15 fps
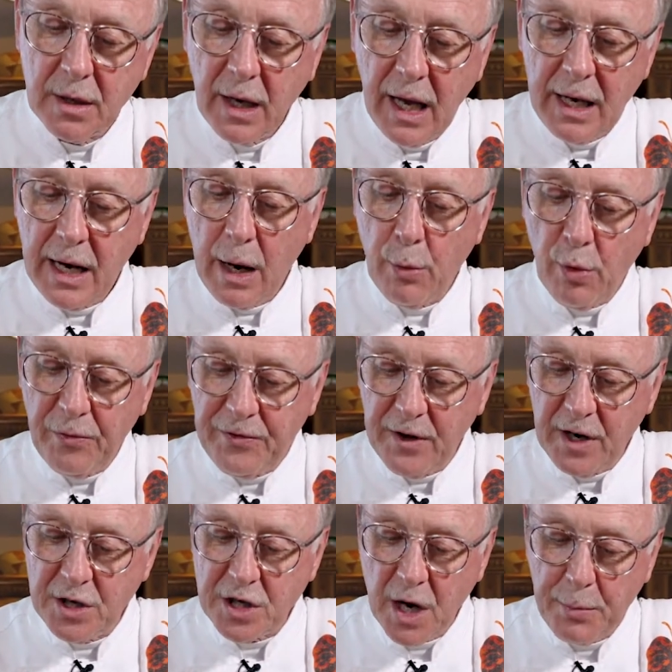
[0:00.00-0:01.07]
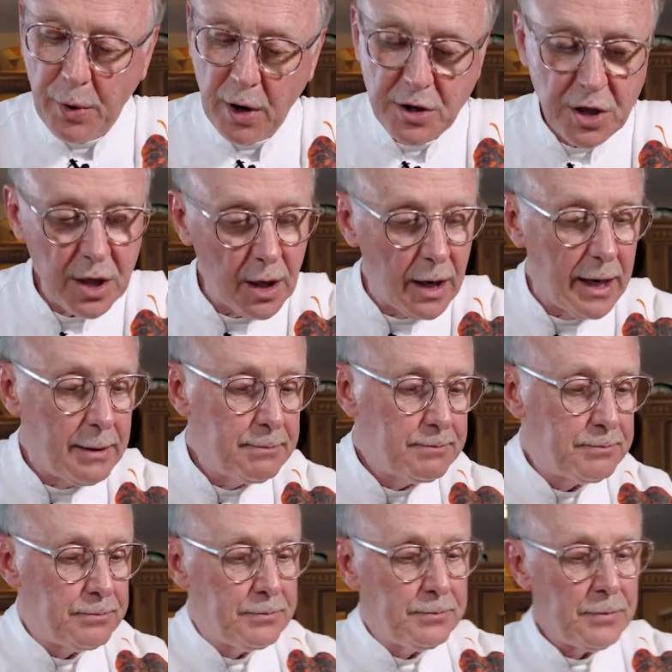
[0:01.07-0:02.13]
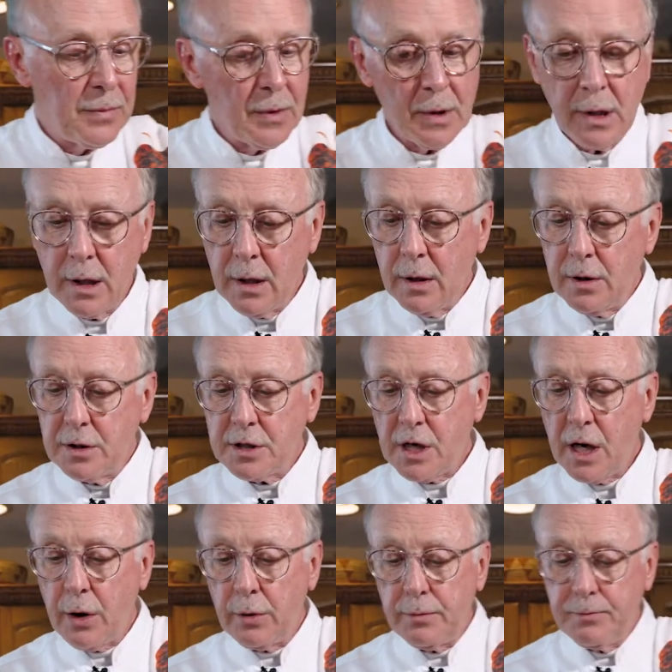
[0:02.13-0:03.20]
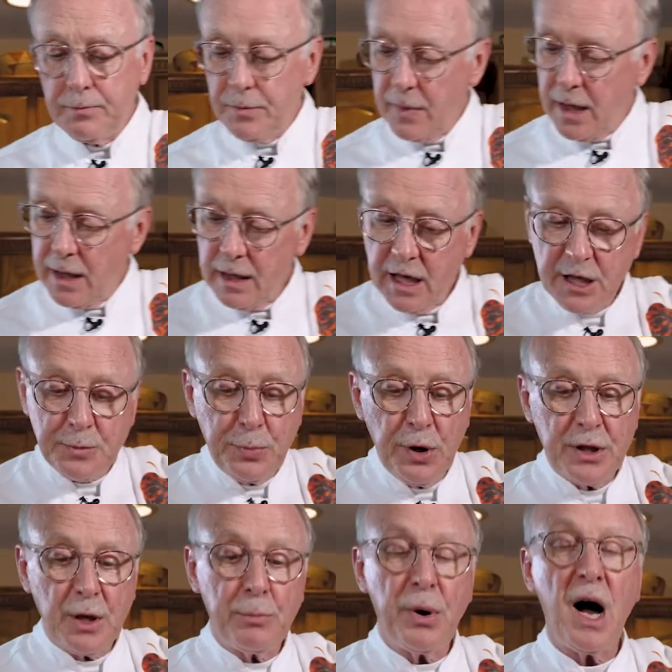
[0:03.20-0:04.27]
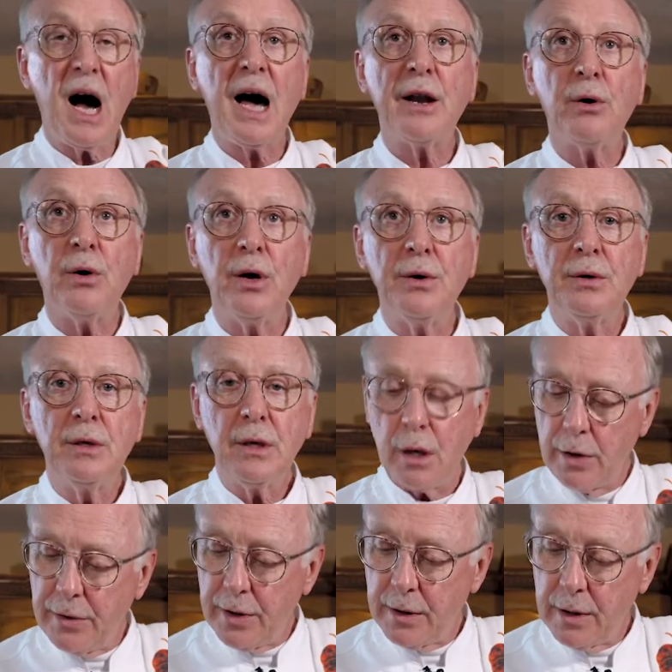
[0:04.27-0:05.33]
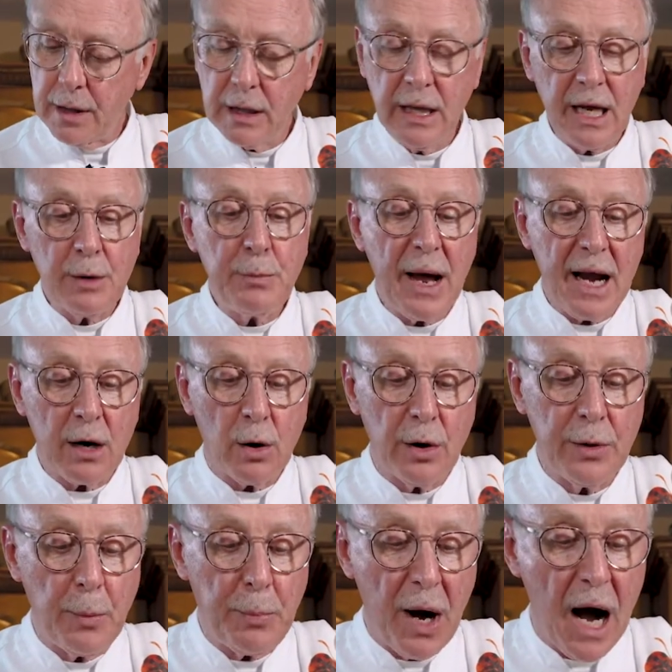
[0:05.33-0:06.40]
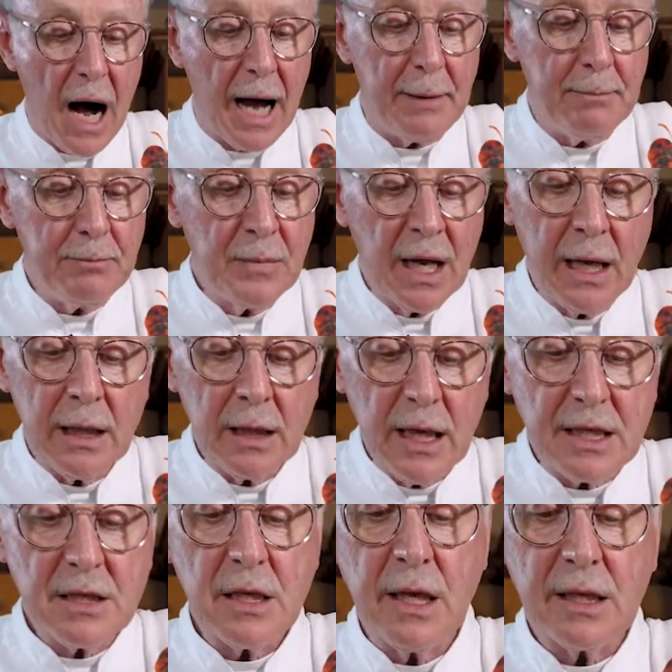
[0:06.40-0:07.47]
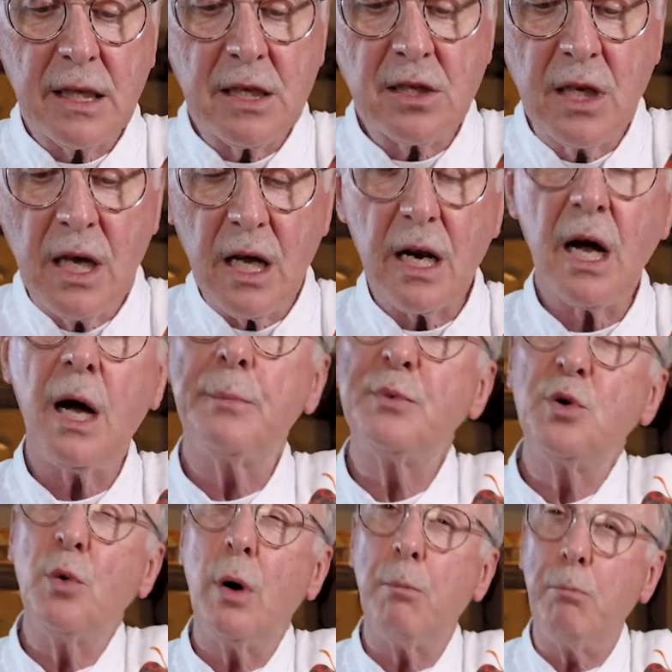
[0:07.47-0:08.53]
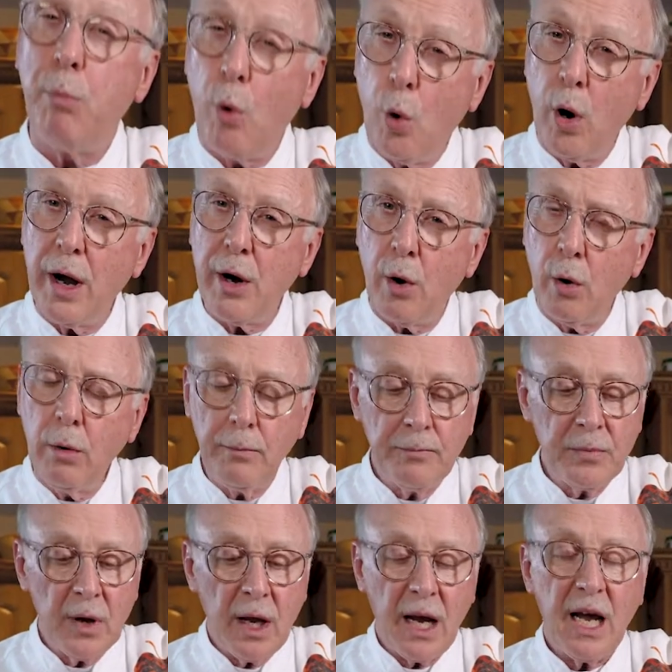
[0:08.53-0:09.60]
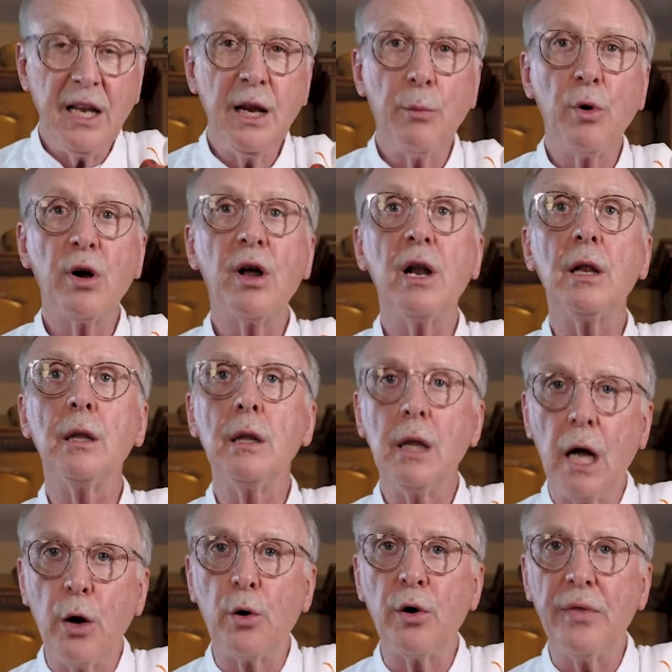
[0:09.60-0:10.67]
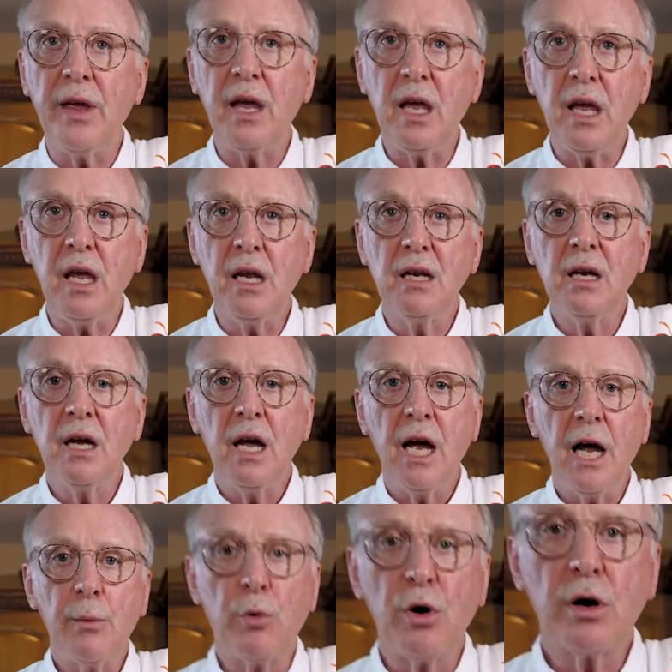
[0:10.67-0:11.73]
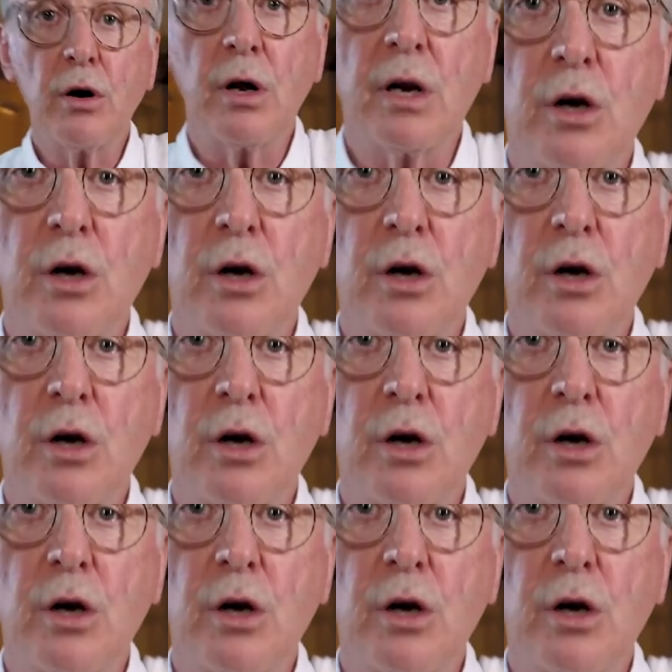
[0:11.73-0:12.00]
and that will finish up our chili. So Let's put the pot on, or the lid back on the pot. Let's let this get up to a boil, and then we're gonna lower the heat and we're gonna